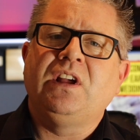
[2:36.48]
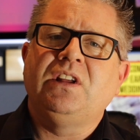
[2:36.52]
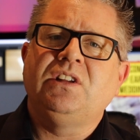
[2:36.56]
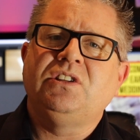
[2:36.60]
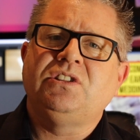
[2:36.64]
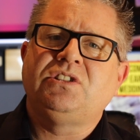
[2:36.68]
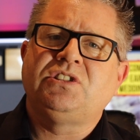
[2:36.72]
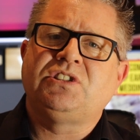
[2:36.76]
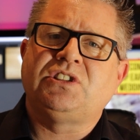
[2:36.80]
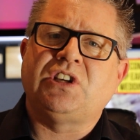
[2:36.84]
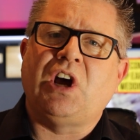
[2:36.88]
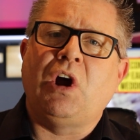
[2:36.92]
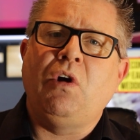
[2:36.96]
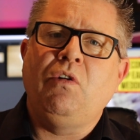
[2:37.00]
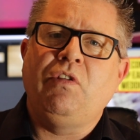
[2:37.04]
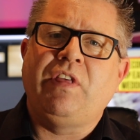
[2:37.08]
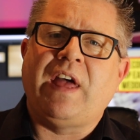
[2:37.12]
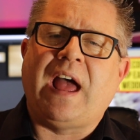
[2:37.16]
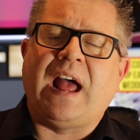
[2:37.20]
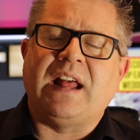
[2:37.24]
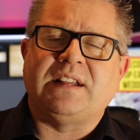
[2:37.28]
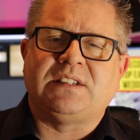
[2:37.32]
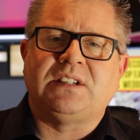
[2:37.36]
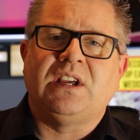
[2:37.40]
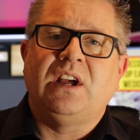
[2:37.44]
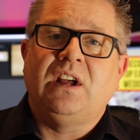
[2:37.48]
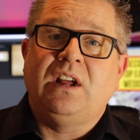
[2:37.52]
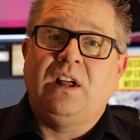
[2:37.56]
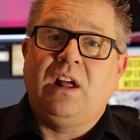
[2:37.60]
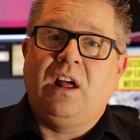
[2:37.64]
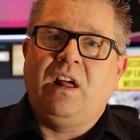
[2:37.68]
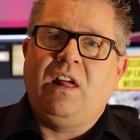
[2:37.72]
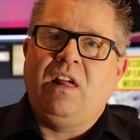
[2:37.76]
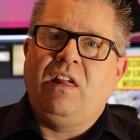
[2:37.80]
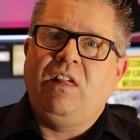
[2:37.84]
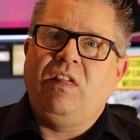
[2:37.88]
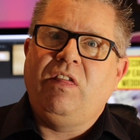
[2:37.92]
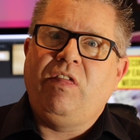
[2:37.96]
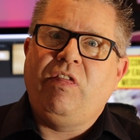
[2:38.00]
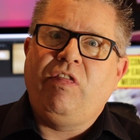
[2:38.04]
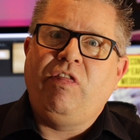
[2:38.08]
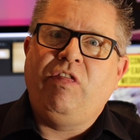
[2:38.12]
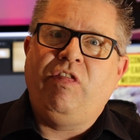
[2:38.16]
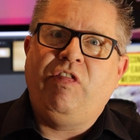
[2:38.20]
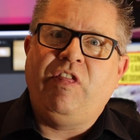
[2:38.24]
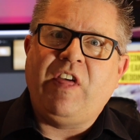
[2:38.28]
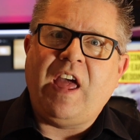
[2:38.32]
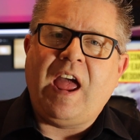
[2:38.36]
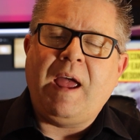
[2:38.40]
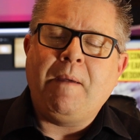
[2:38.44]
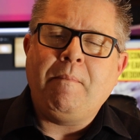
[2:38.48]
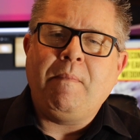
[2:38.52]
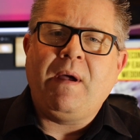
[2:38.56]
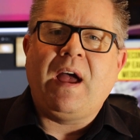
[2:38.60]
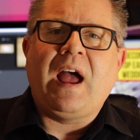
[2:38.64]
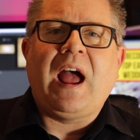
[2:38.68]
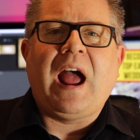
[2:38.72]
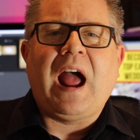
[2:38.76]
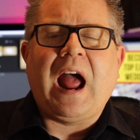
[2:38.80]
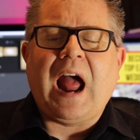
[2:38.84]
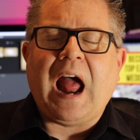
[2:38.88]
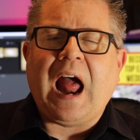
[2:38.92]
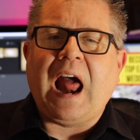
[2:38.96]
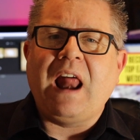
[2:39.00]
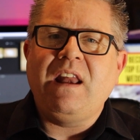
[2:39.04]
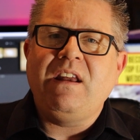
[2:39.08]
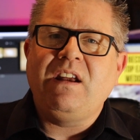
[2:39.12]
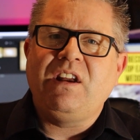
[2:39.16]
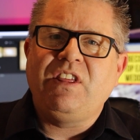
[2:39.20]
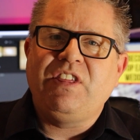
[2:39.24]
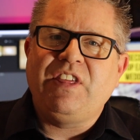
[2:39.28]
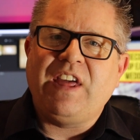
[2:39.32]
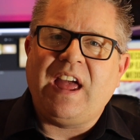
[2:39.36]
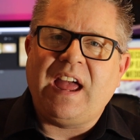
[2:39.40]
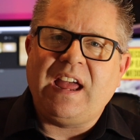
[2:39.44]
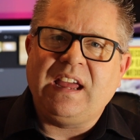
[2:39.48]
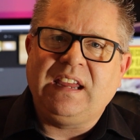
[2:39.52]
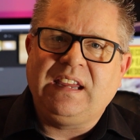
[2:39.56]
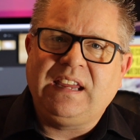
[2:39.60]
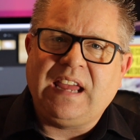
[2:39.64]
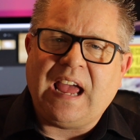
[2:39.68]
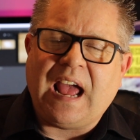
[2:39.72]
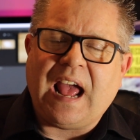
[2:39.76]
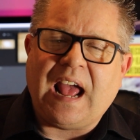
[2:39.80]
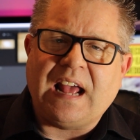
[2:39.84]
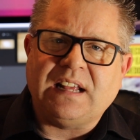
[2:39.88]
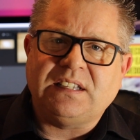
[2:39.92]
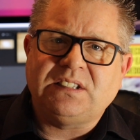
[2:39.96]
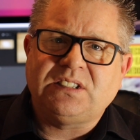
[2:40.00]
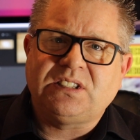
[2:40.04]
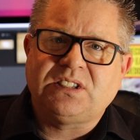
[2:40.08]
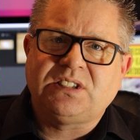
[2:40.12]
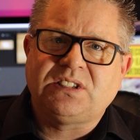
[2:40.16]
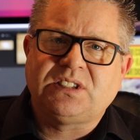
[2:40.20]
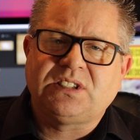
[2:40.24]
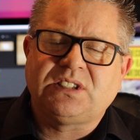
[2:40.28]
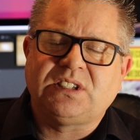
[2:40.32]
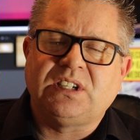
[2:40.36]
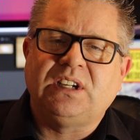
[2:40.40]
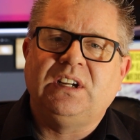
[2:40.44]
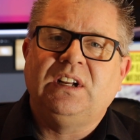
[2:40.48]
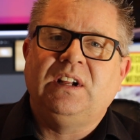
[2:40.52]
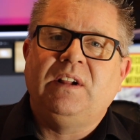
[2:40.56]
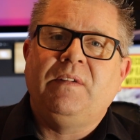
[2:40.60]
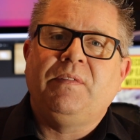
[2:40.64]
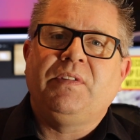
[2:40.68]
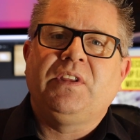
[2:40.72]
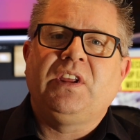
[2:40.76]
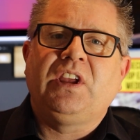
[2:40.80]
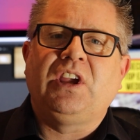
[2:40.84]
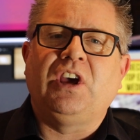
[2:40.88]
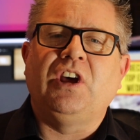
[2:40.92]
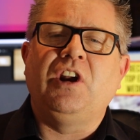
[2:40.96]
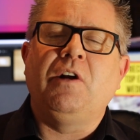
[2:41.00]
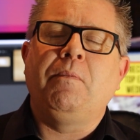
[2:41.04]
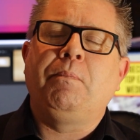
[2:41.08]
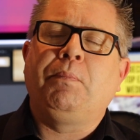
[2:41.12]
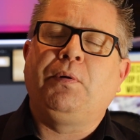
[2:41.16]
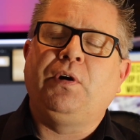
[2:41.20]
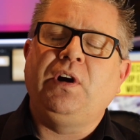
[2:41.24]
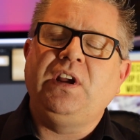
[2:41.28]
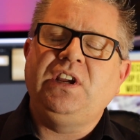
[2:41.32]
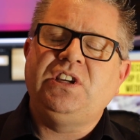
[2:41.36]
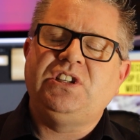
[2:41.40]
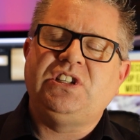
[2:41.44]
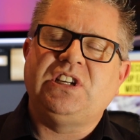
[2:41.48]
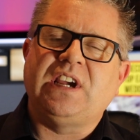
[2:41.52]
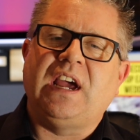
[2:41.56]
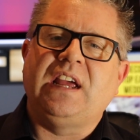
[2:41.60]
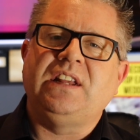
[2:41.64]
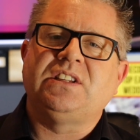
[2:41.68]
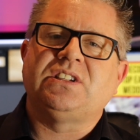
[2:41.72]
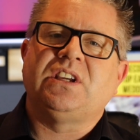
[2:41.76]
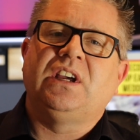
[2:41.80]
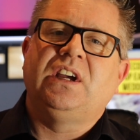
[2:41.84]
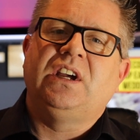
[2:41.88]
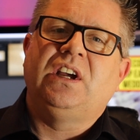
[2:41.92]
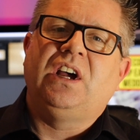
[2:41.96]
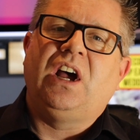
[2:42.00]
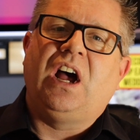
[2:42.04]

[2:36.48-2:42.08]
so that them and their guests can appreciate